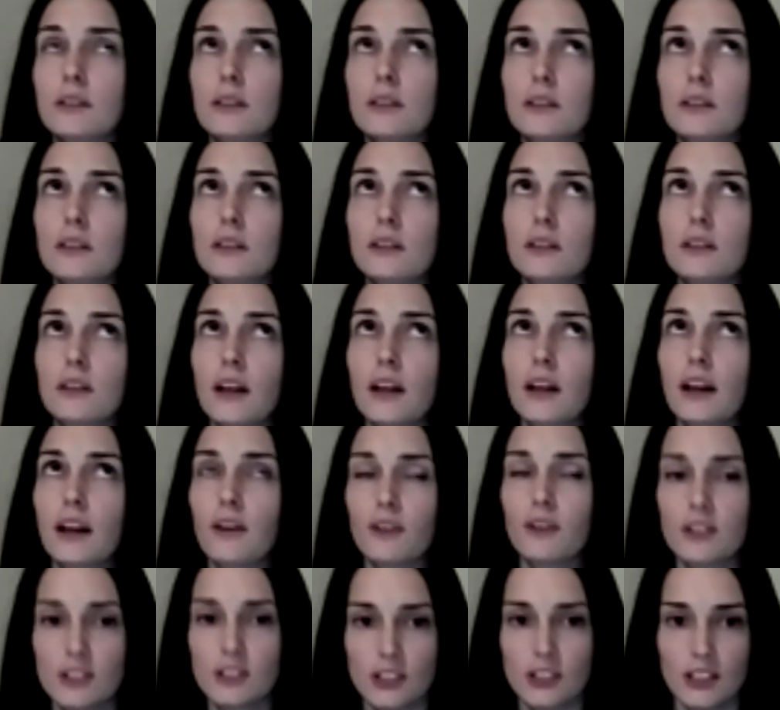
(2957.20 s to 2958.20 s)

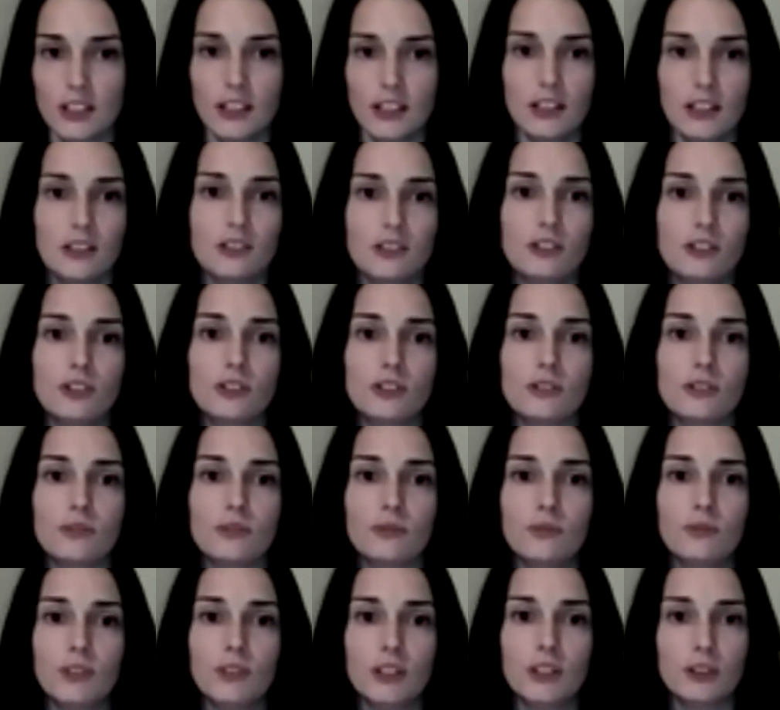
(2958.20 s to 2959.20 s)
heritage
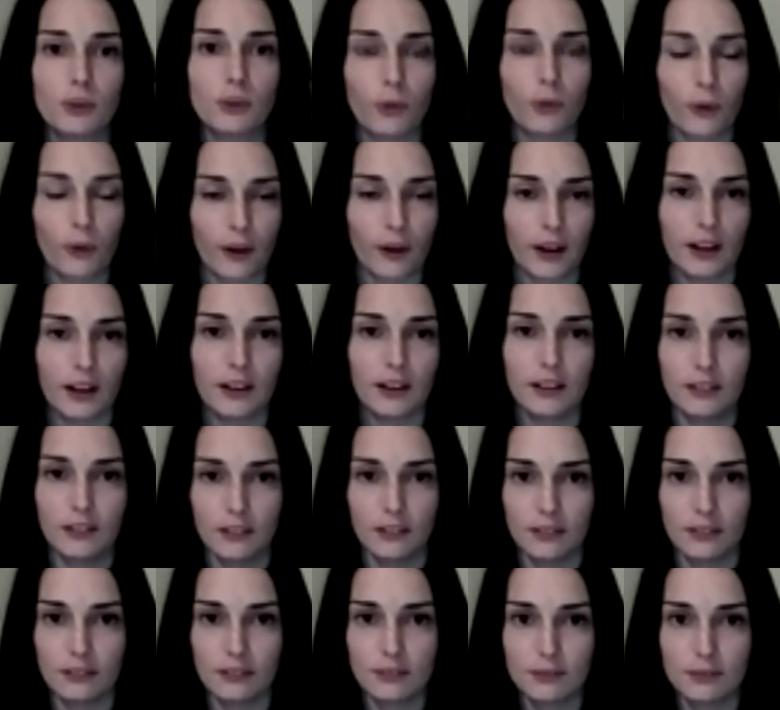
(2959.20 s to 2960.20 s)

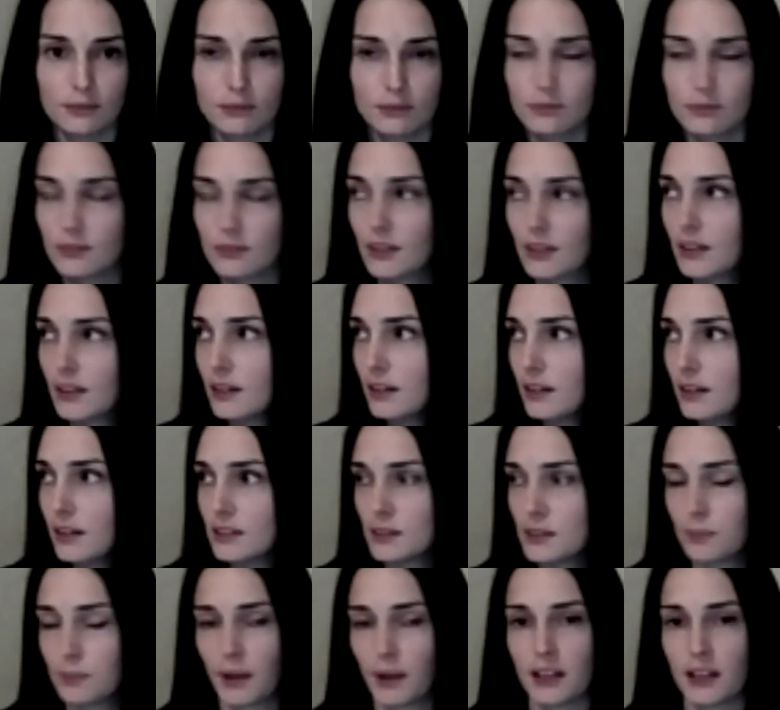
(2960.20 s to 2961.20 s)
Victorian
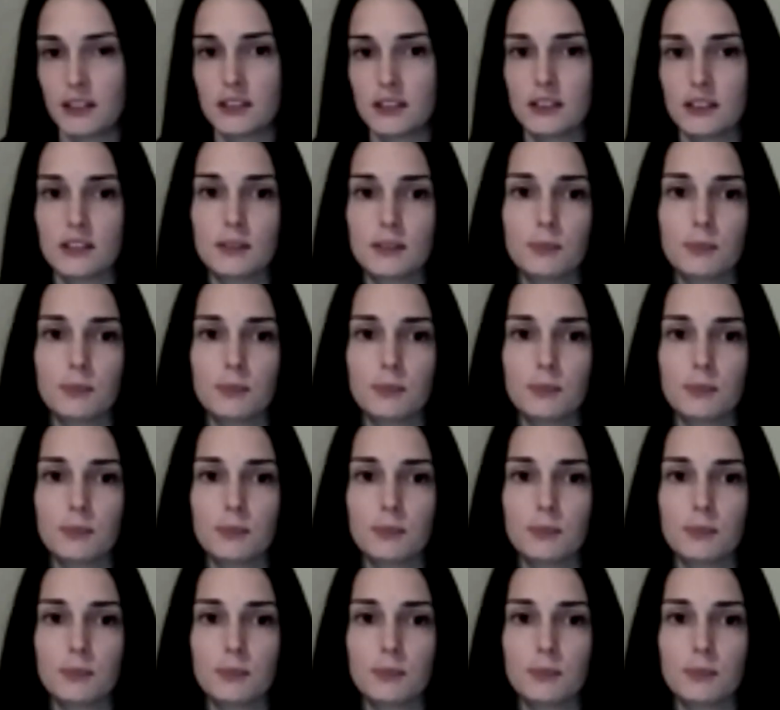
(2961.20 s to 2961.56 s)
spaces.